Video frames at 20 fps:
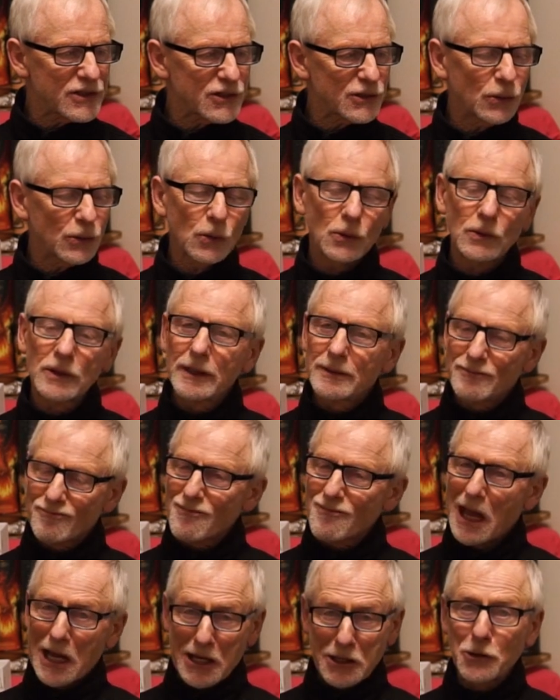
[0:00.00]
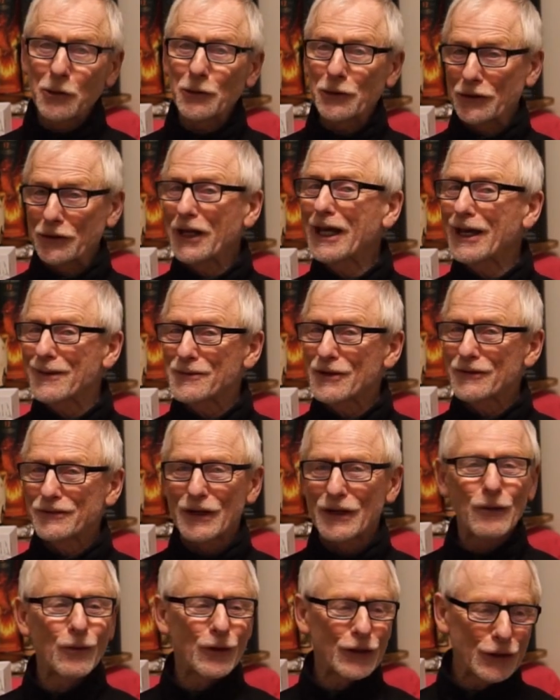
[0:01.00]
so I go to them if
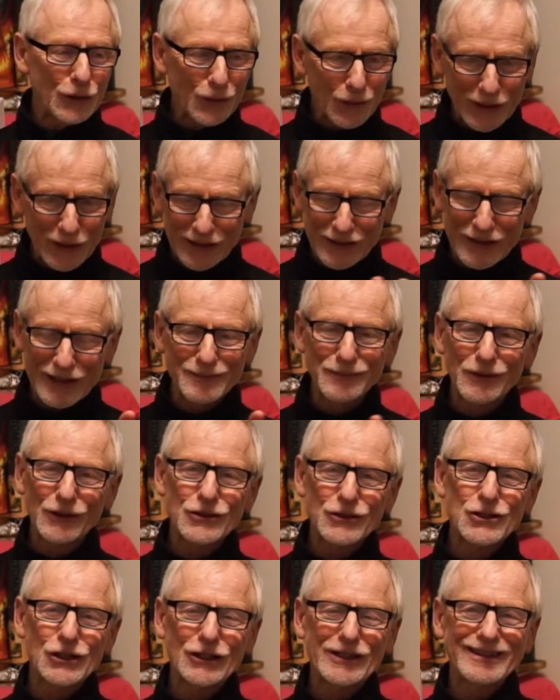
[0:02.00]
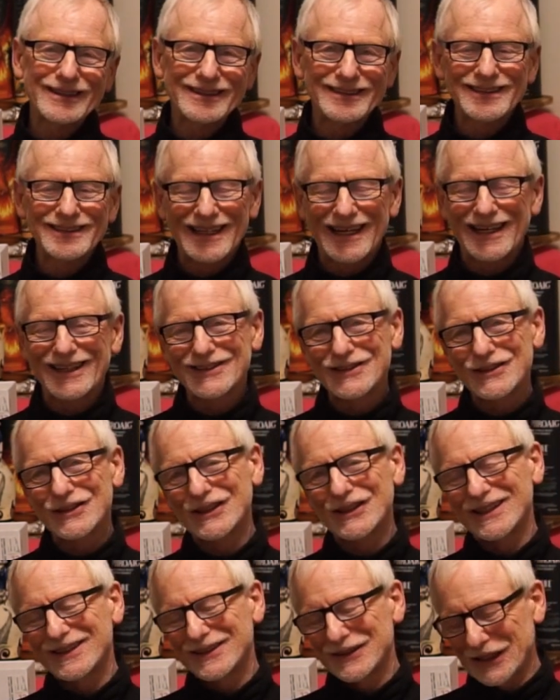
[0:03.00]
I want to know anything about gin
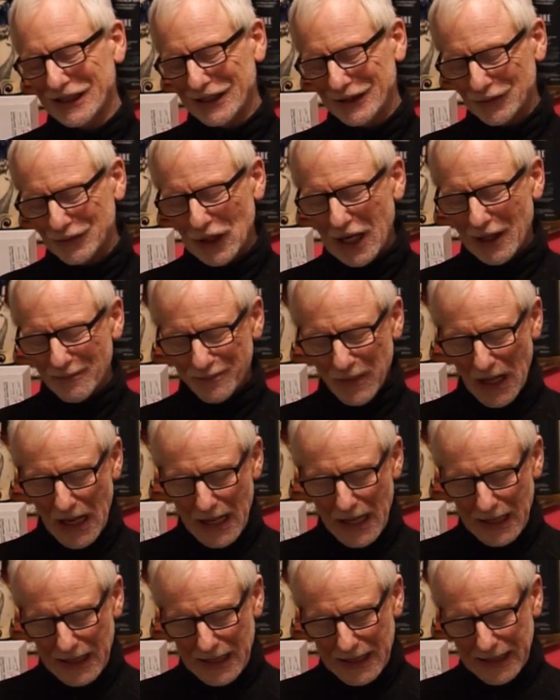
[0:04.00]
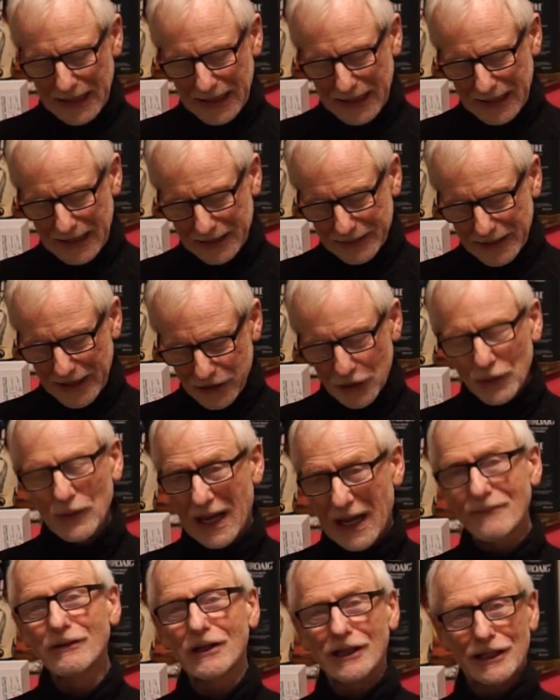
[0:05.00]
and rum. And I do
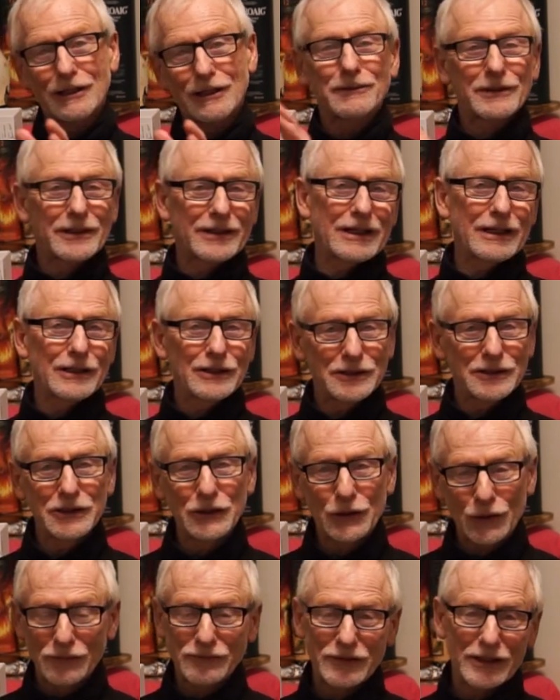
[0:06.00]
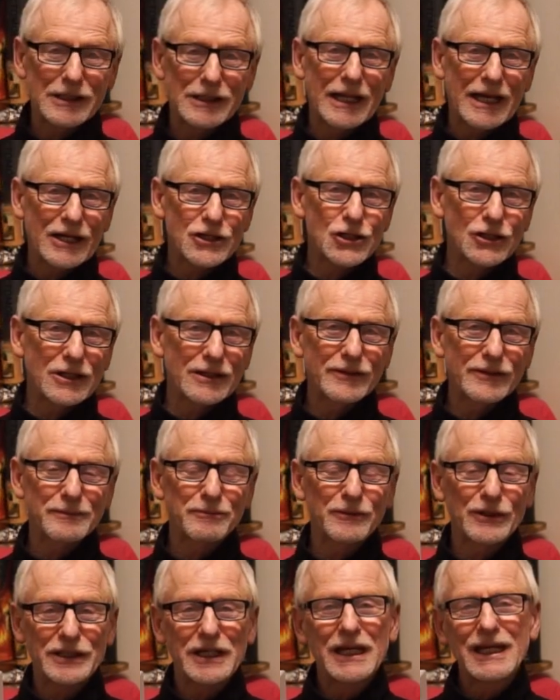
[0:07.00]
have a little bit, of a collection of it,
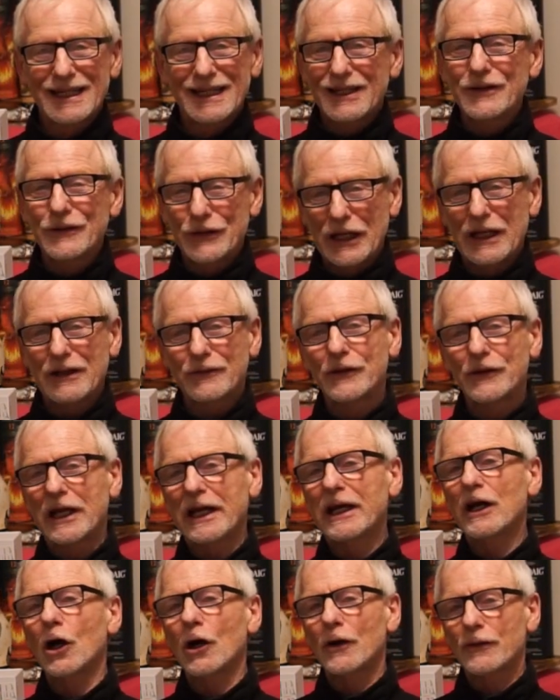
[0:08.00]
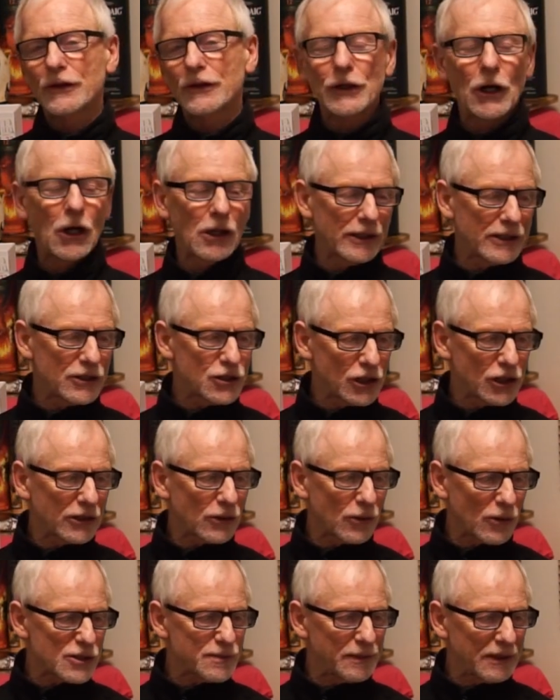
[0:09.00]
but they are the knowledge. And of
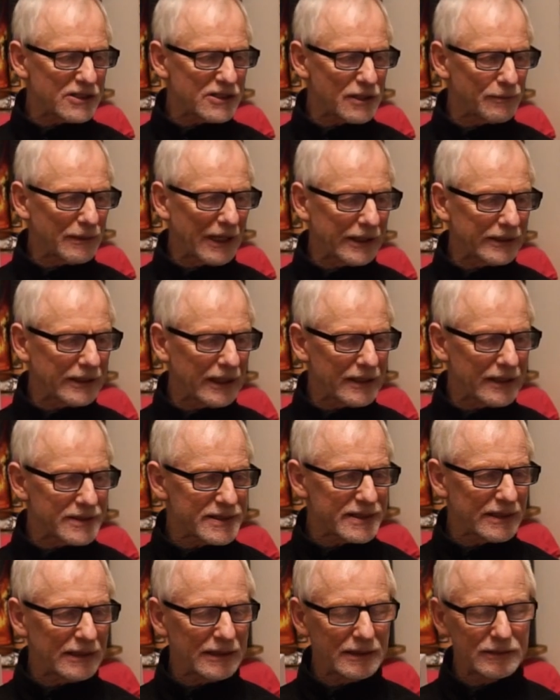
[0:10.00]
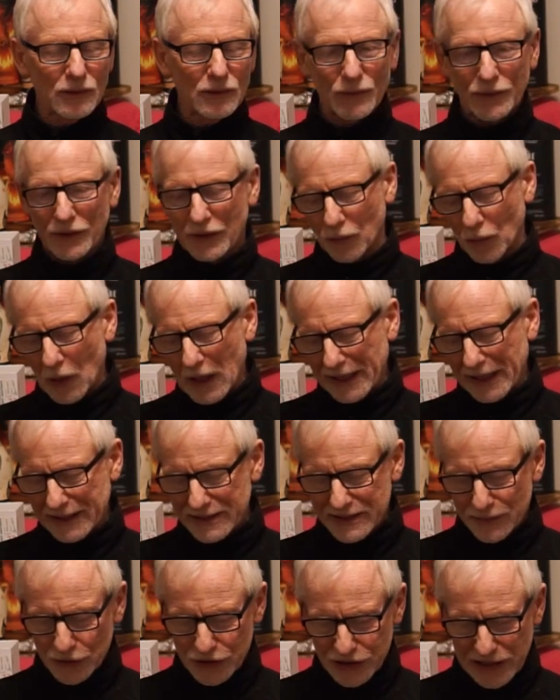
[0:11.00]
course, being sommeliers, they know their
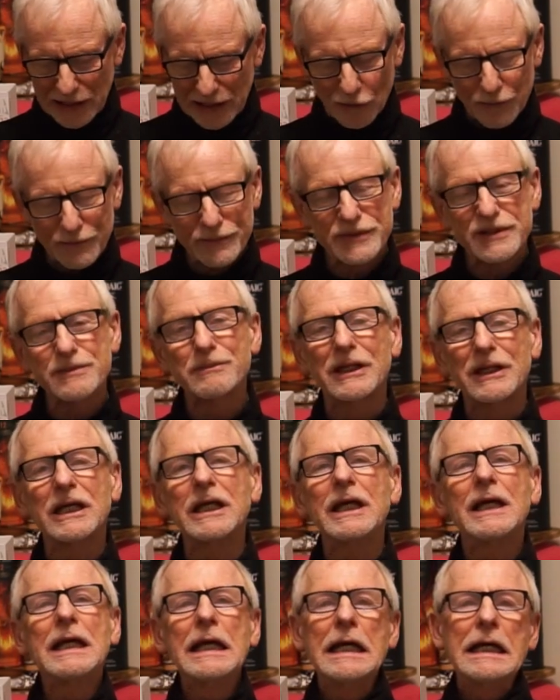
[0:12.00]
wines, which helps me